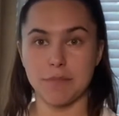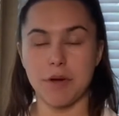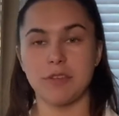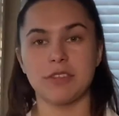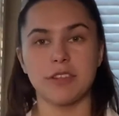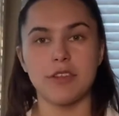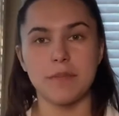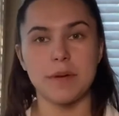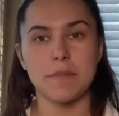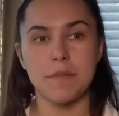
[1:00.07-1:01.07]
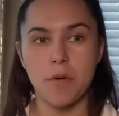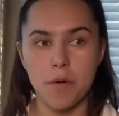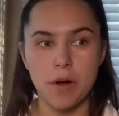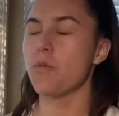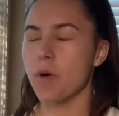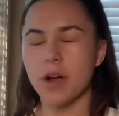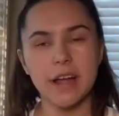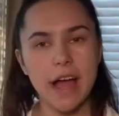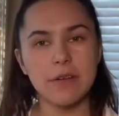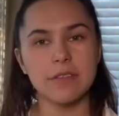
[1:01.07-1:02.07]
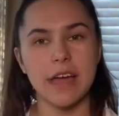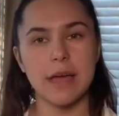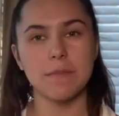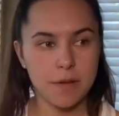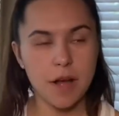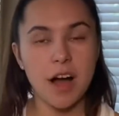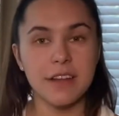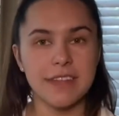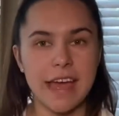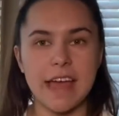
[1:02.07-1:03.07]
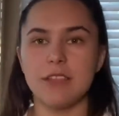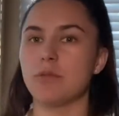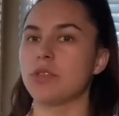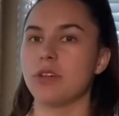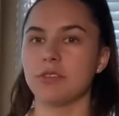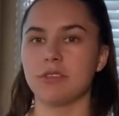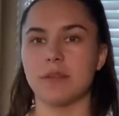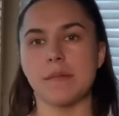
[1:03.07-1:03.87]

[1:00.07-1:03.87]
post a little bit more workout type content with also some of